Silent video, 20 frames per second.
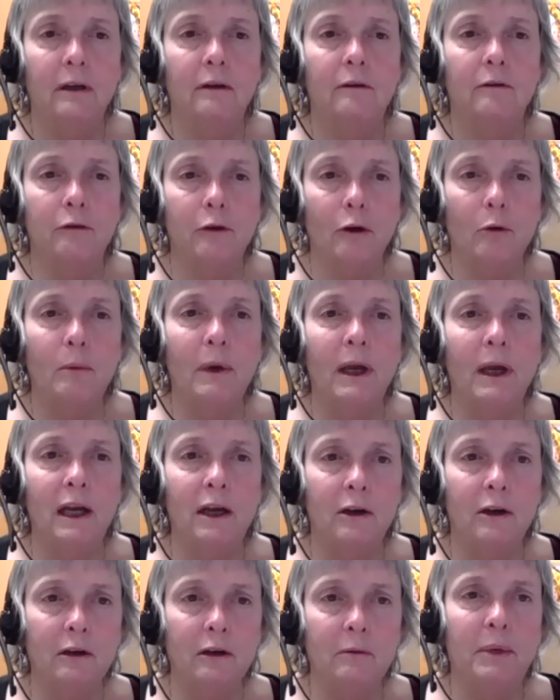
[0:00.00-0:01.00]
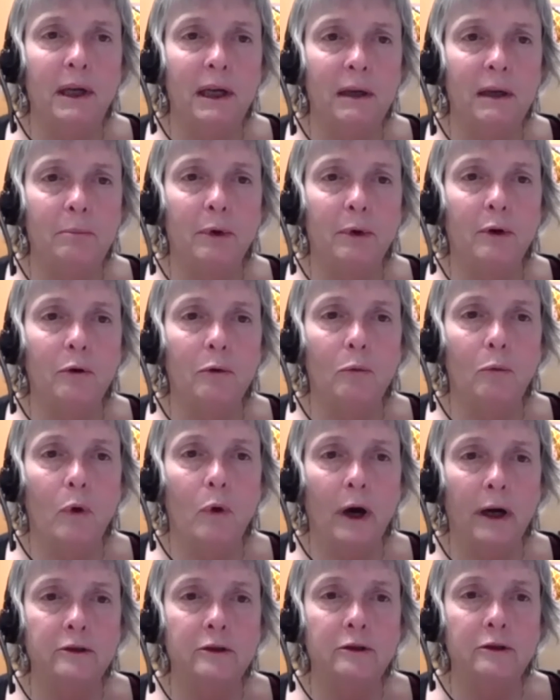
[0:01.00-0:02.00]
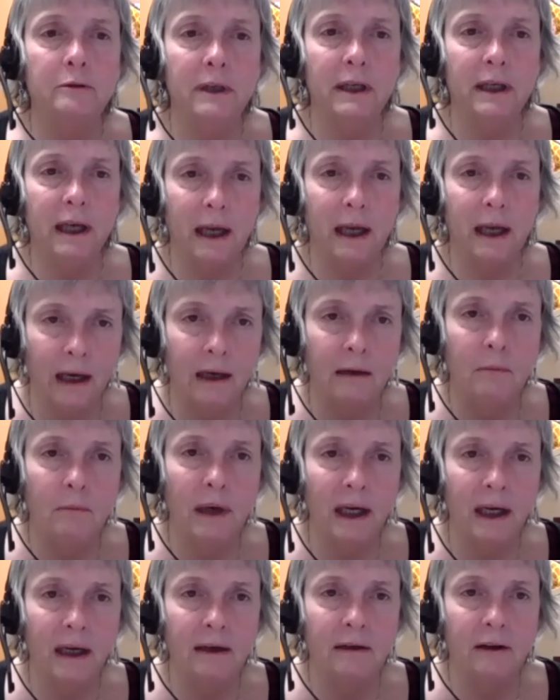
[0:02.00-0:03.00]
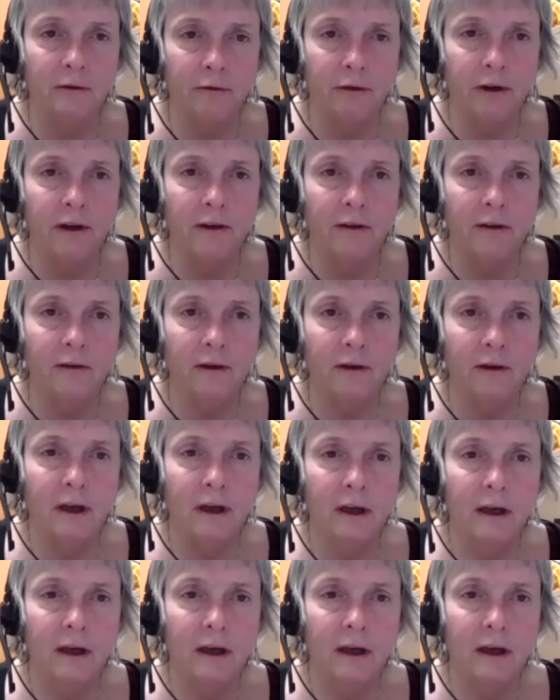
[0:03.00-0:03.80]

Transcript: So many good people want to and can make a difference.